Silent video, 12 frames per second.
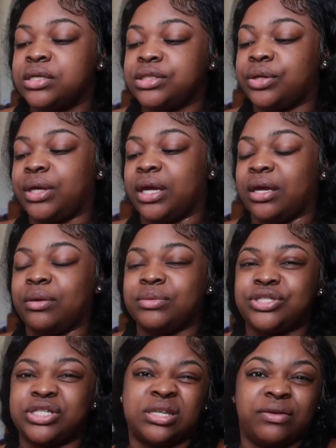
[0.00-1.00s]
So yeah, it
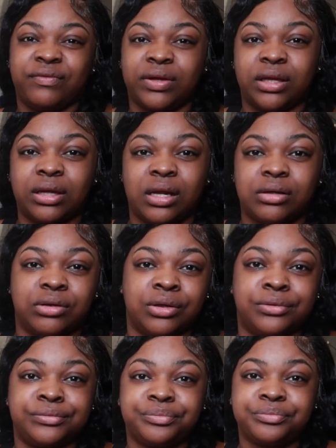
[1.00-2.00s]
was just convenient, I don't
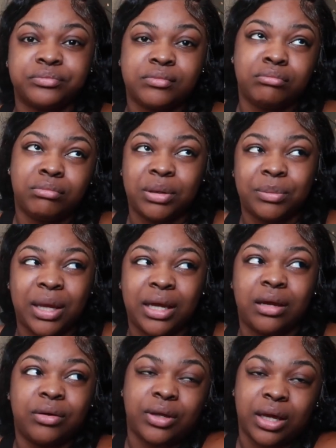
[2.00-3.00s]
know. But I'm
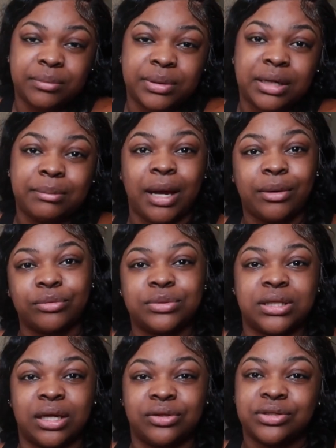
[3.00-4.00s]
like, okay, I'm getting my room
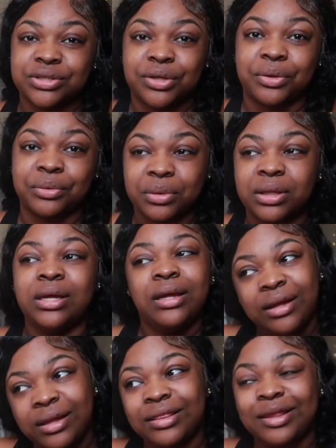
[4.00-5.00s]
together, so
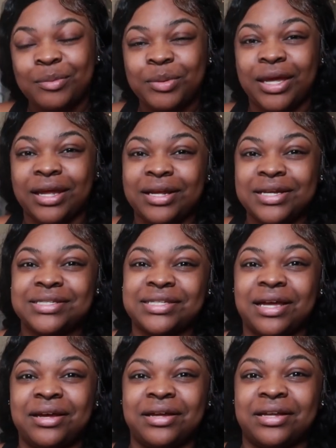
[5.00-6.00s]
let me get his
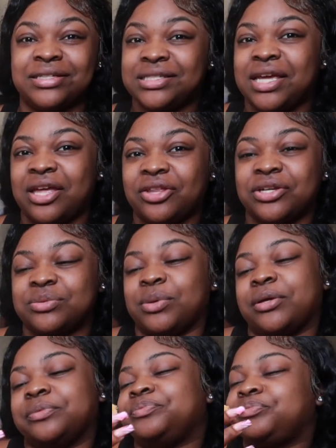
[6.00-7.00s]
together as
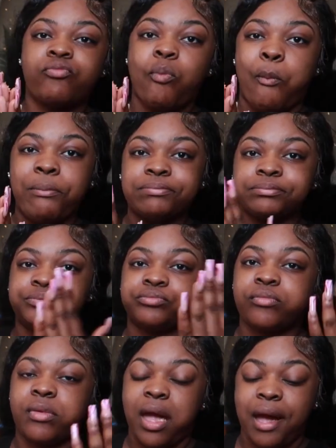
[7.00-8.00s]
well.
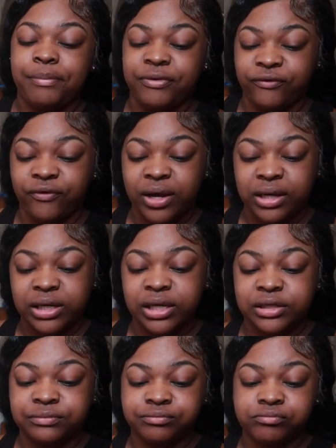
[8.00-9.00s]
Happy
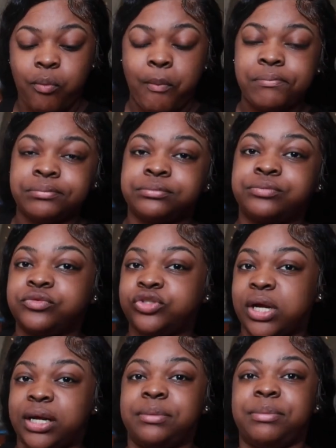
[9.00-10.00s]
Friday.
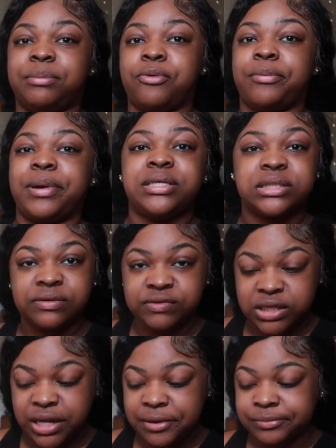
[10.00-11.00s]
Trying to be more positive
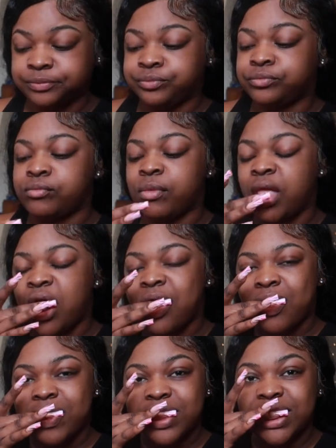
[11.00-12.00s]
today.
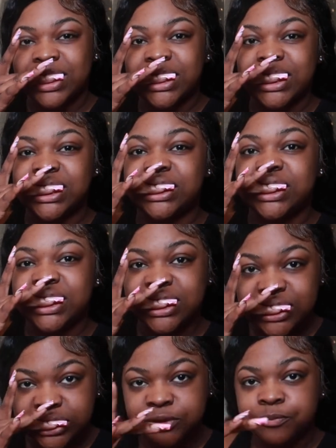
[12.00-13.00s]
Good things
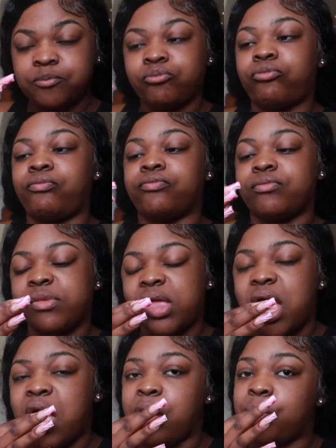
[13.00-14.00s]
done.
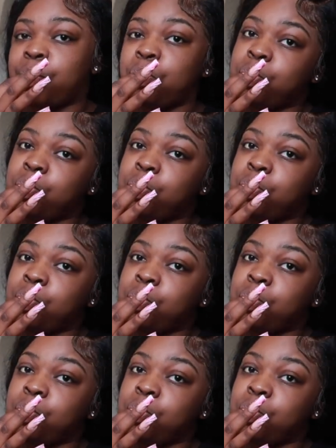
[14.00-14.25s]
I